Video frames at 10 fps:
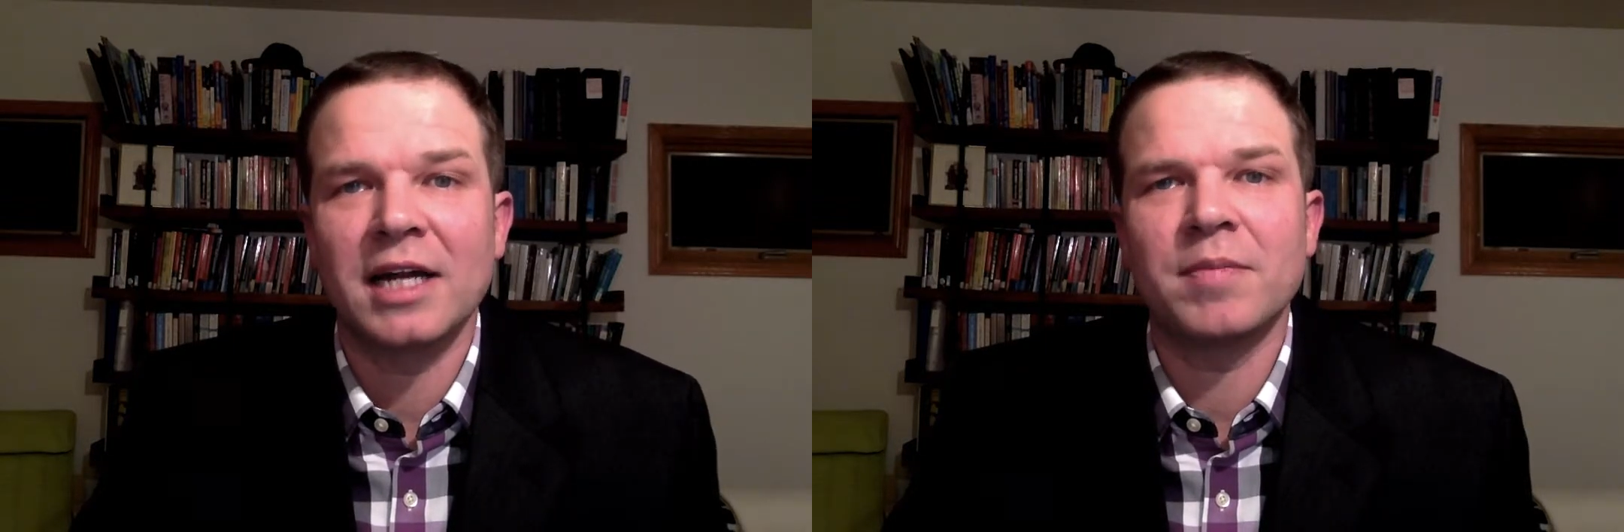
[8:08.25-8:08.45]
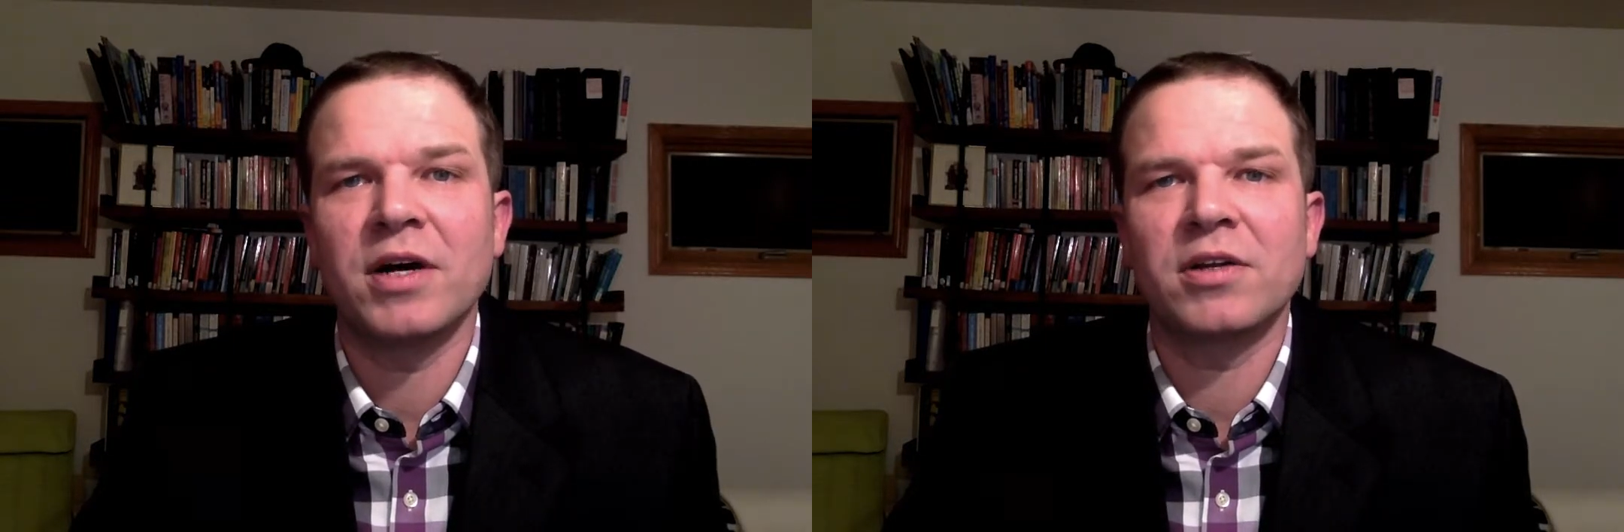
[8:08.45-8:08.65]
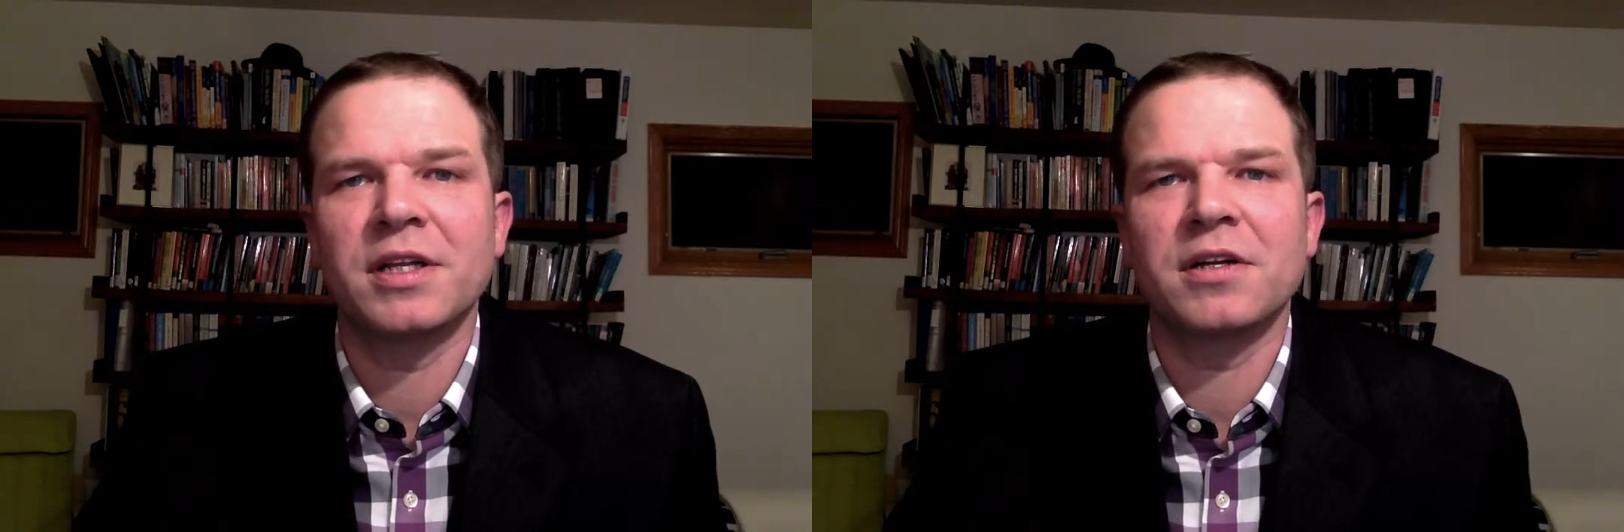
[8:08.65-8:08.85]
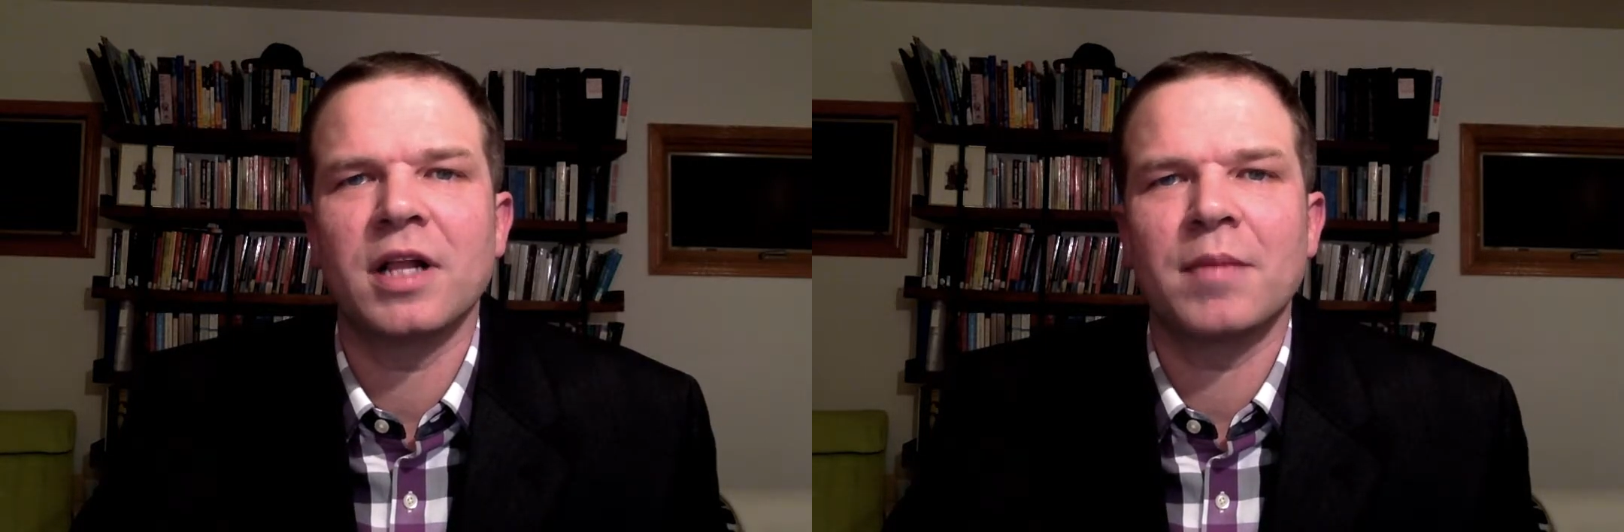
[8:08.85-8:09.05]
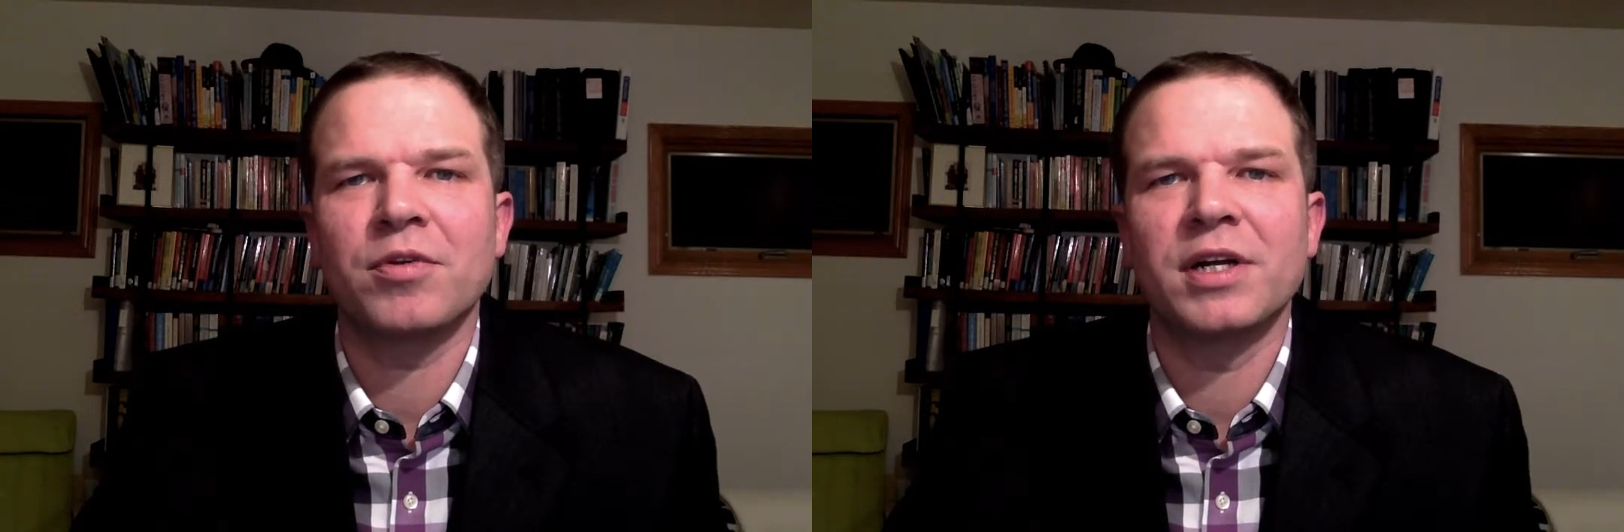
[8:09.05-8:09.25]
about clinical
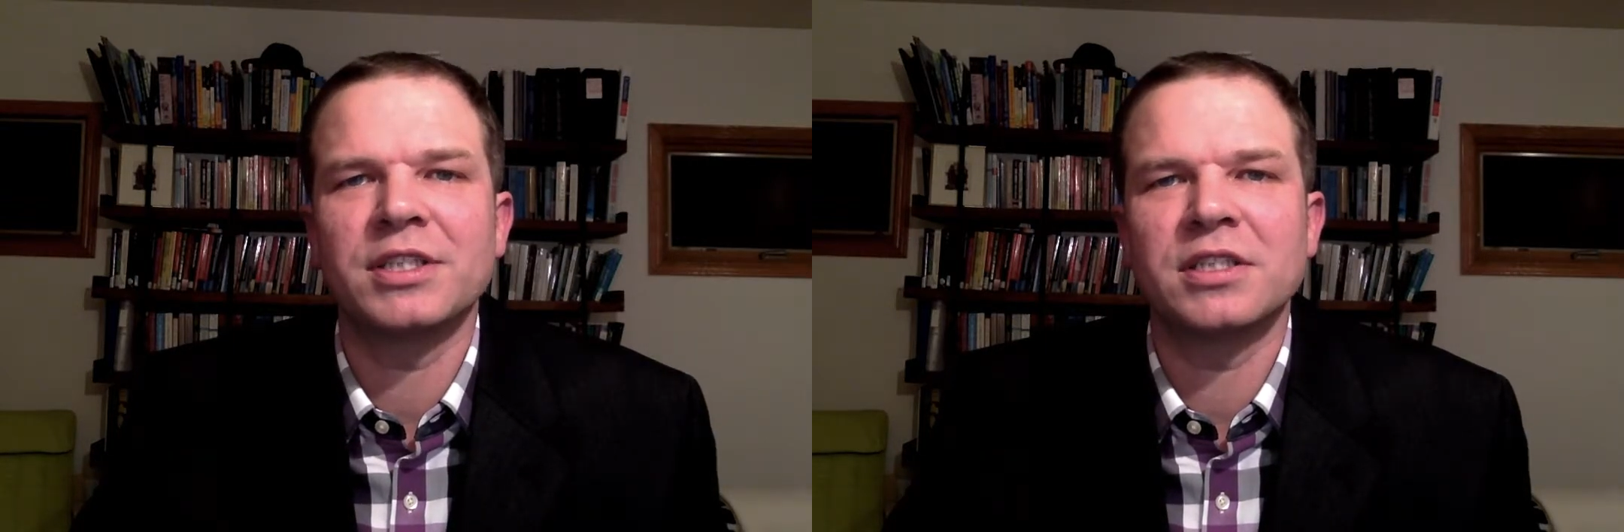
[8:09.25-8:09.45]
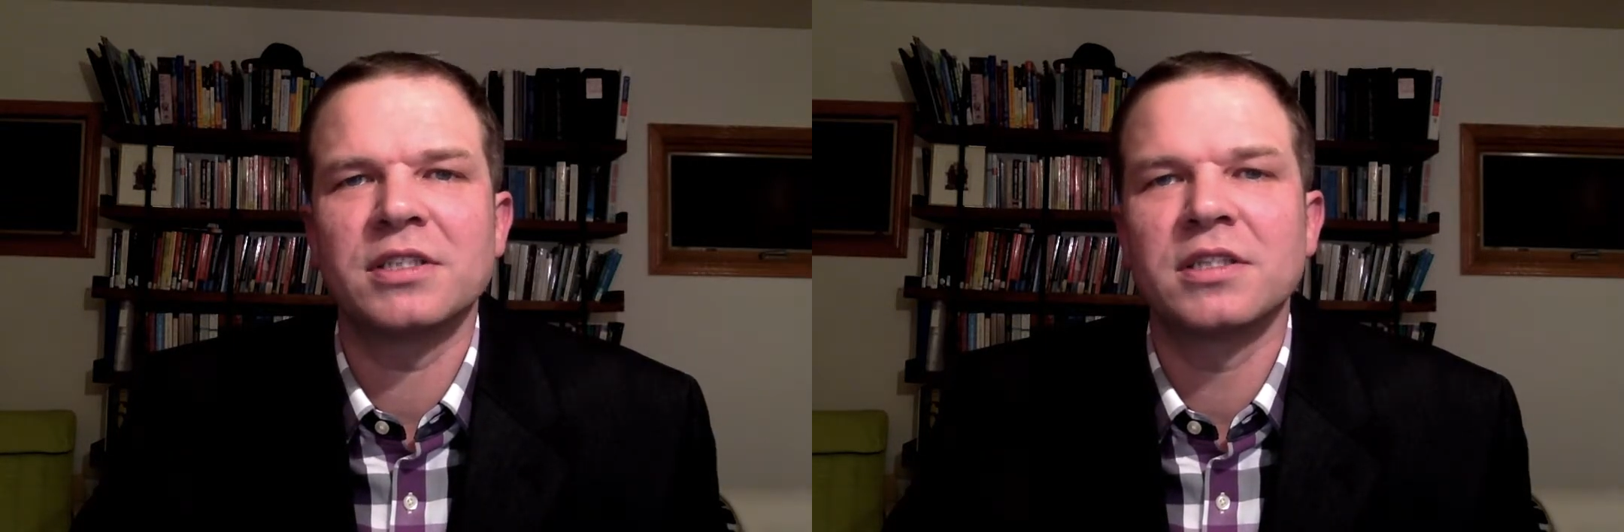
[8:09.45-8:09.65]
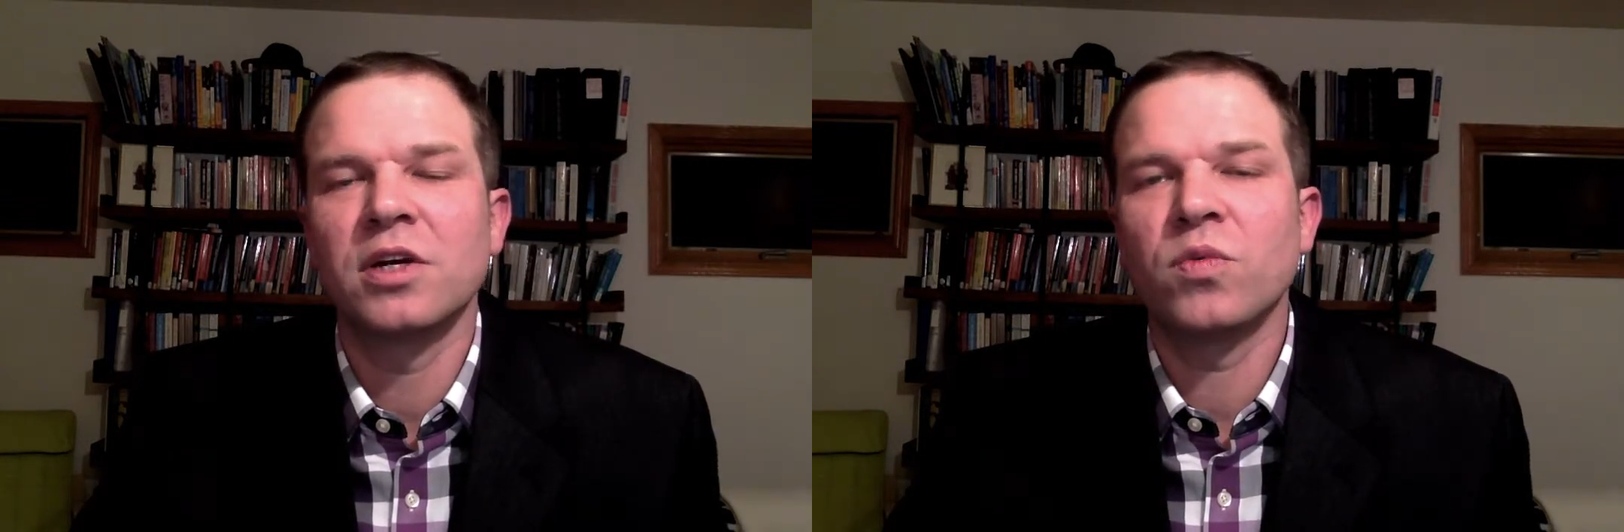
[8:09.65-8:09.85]
operations.